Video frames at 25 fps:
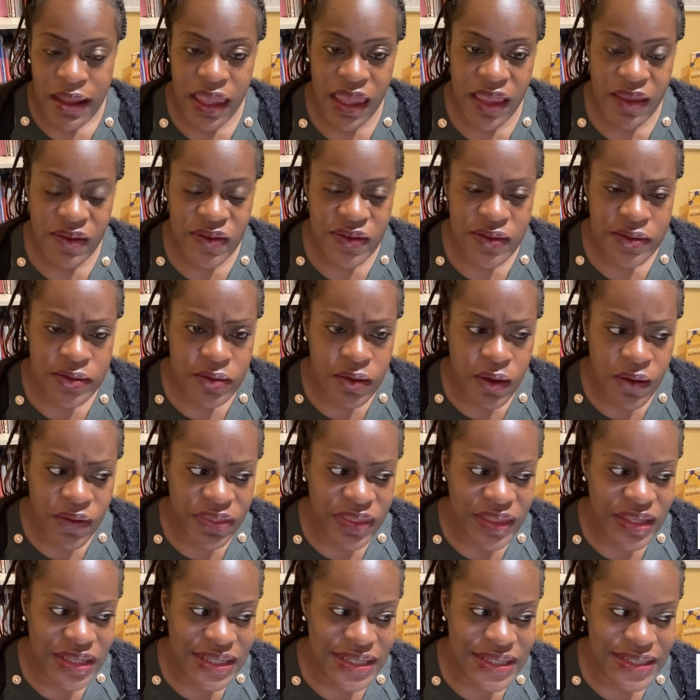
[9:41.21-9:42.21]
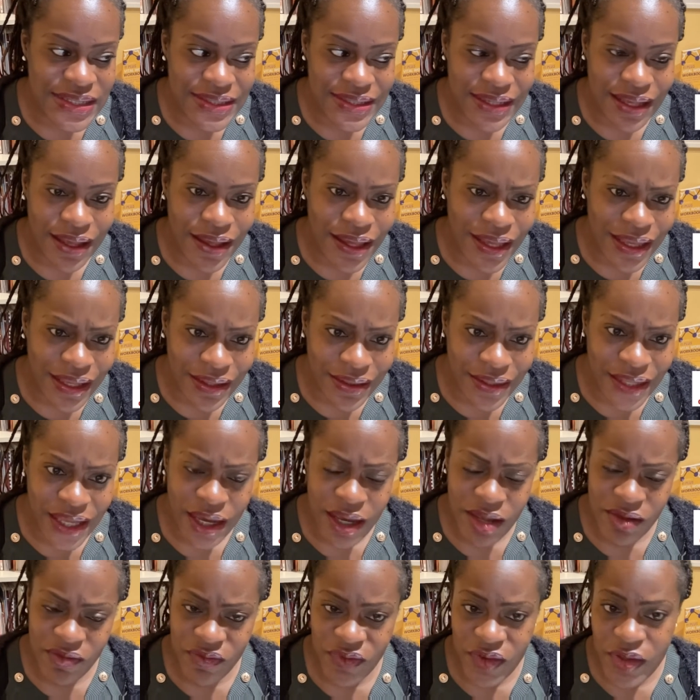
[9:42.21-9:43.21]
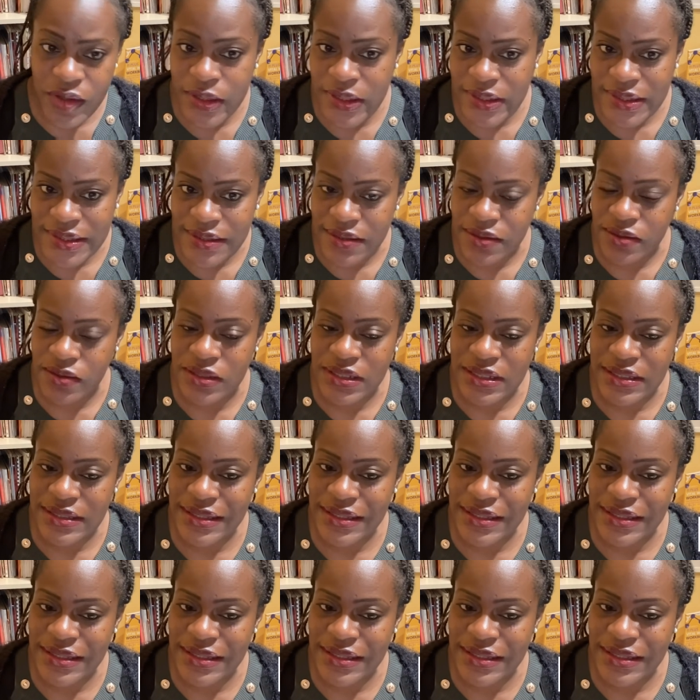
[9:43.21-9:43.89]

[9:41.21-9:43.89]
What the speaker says: it's not the design that I focused on,